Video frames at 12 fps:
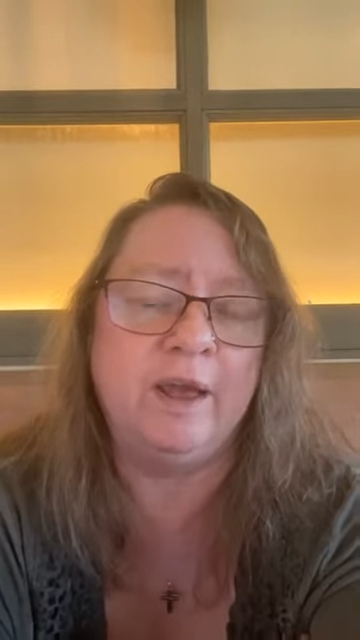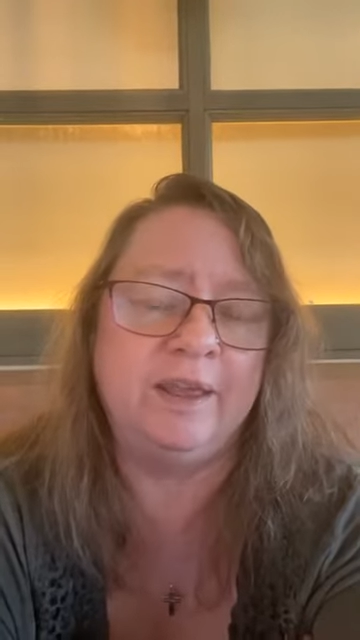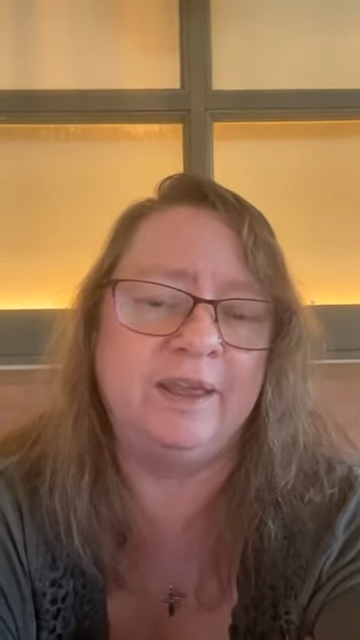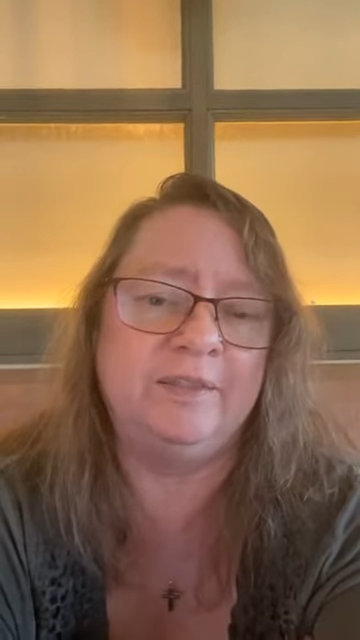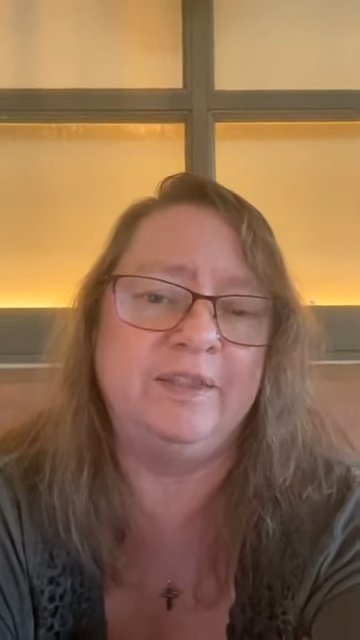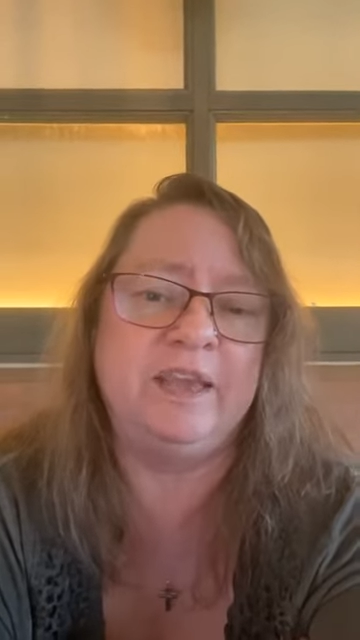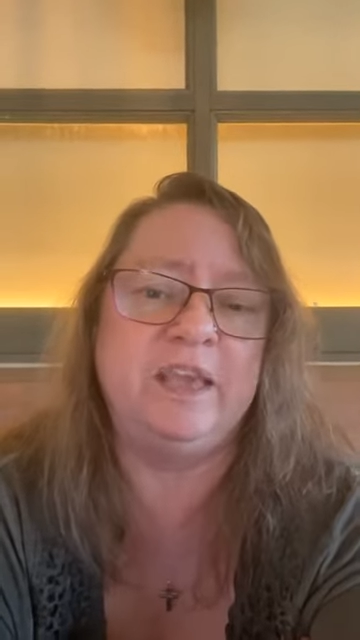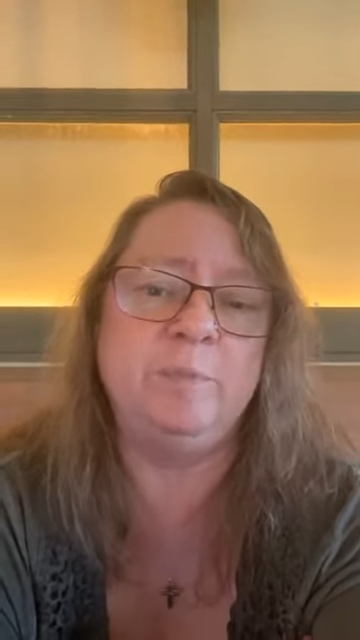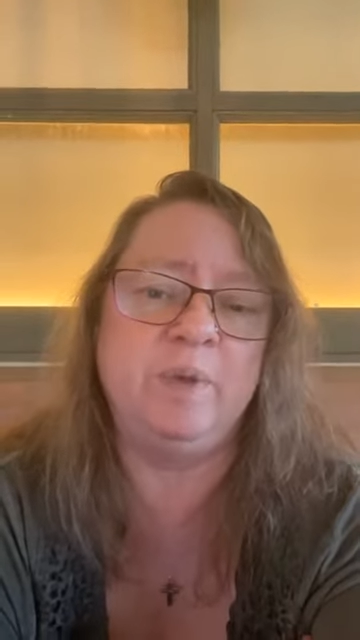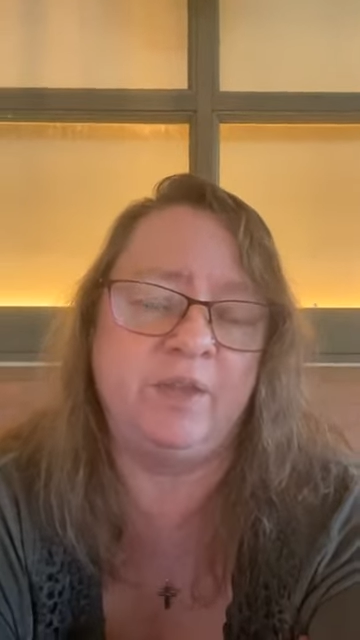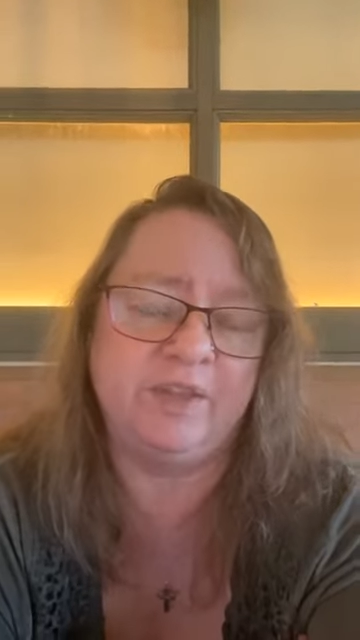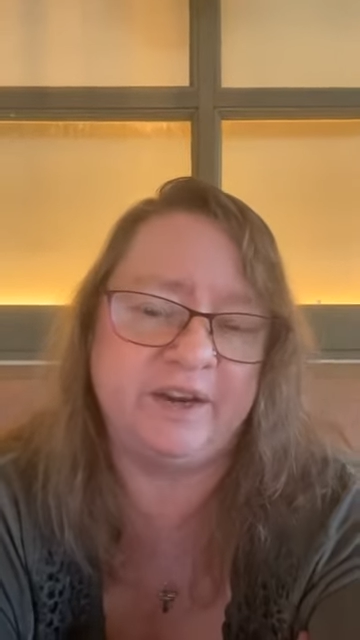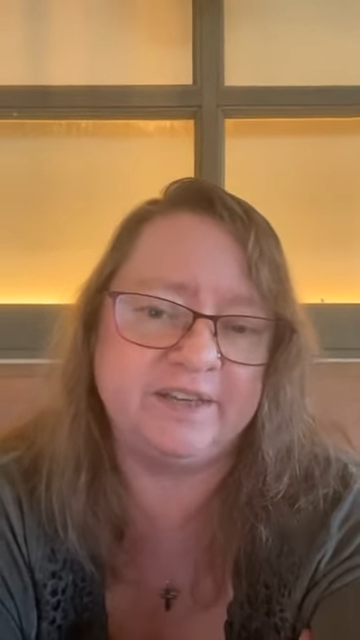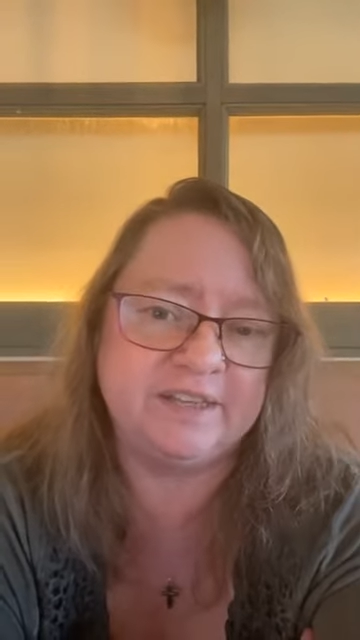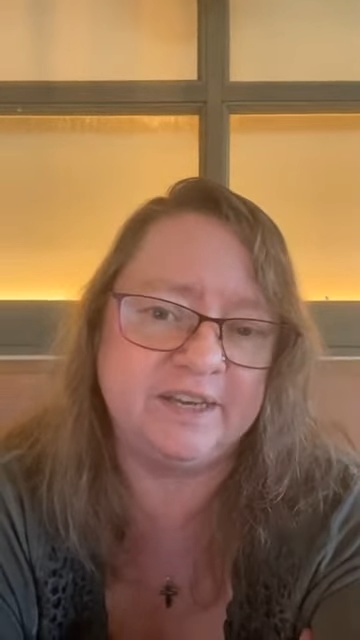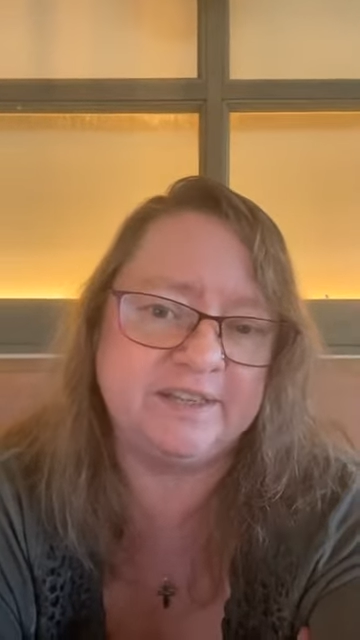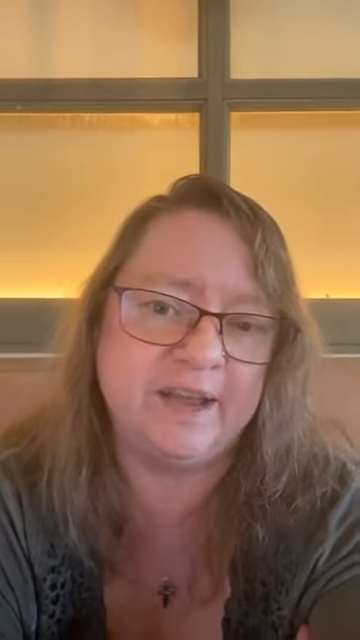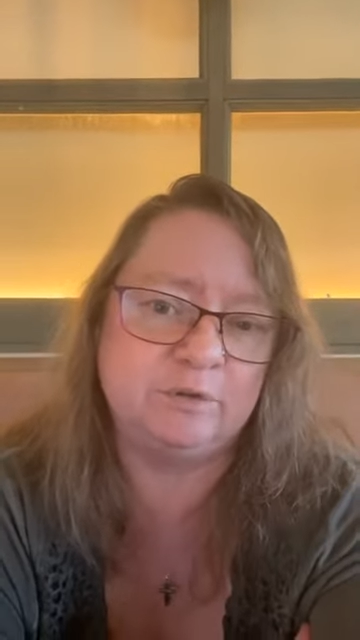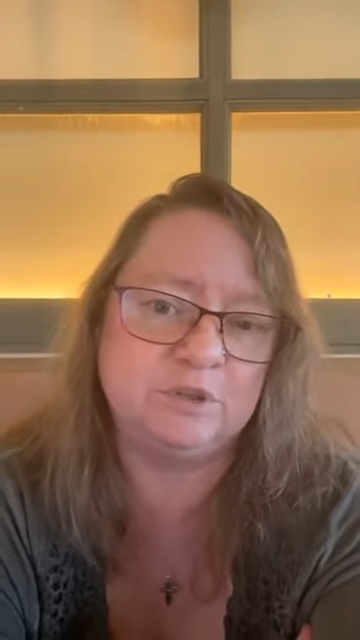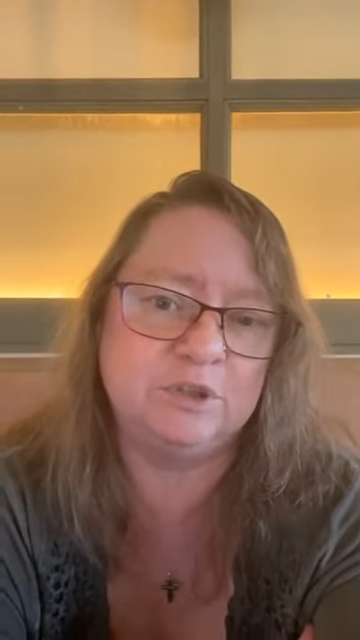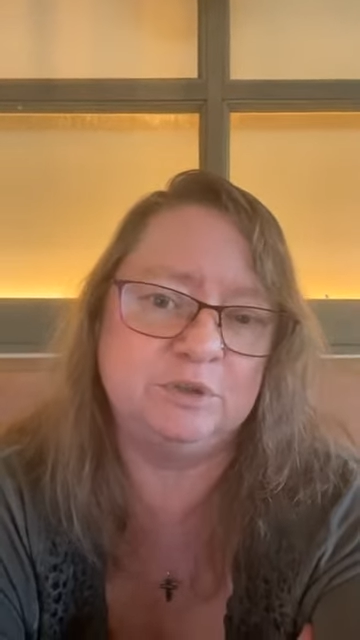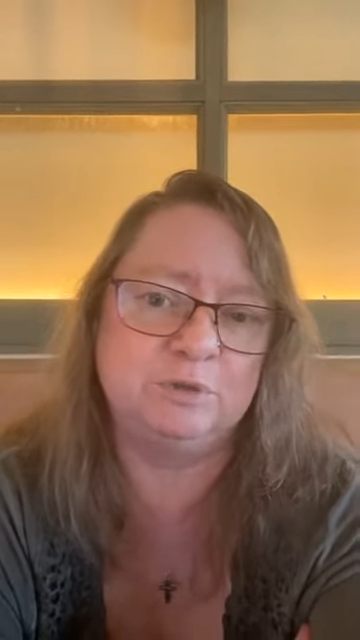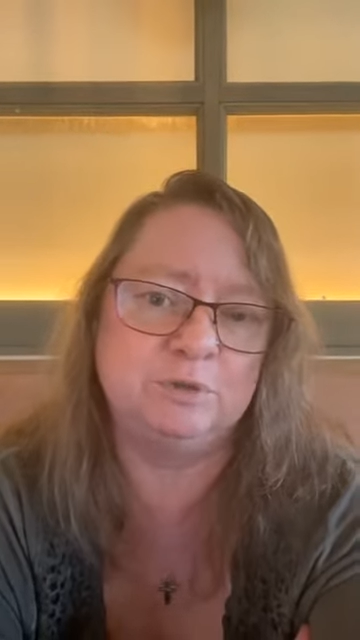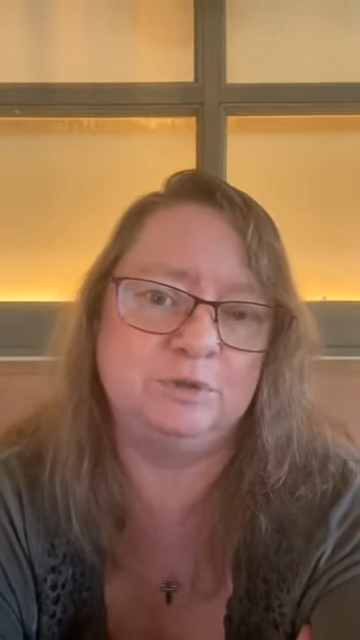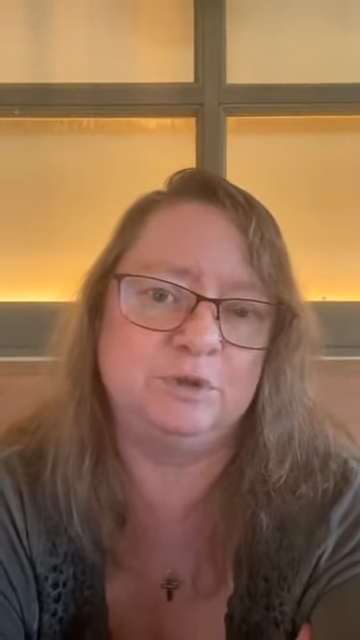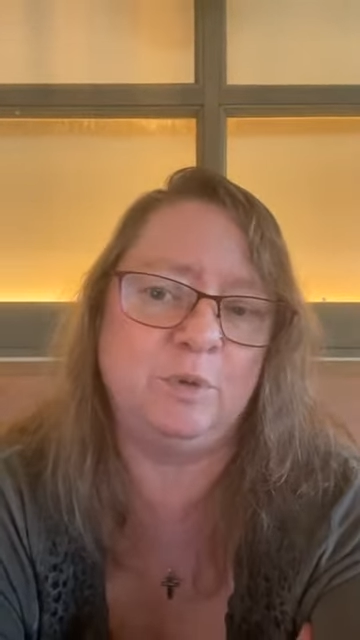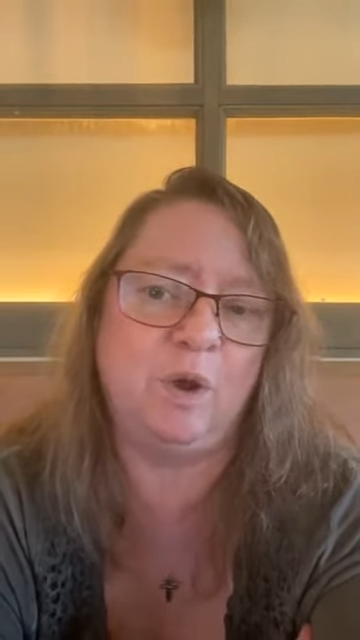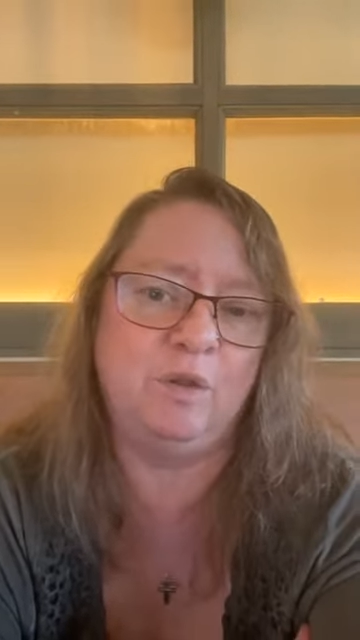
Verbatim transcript: in the email that I sent out to, to